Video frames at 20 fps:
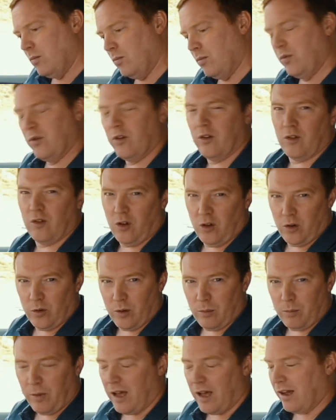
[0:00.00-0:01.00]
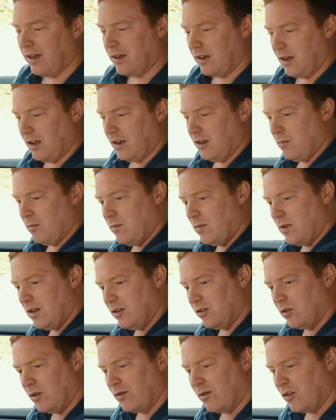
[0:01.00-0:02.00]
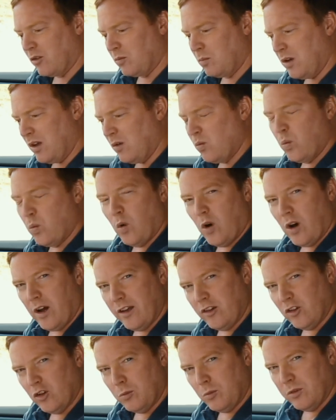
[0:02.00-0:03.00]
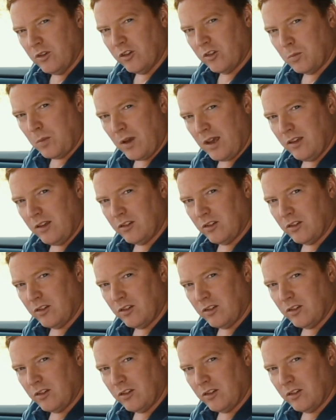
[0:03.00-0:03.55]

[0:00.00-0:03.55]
put it all the way back, and it means you have this big wide open space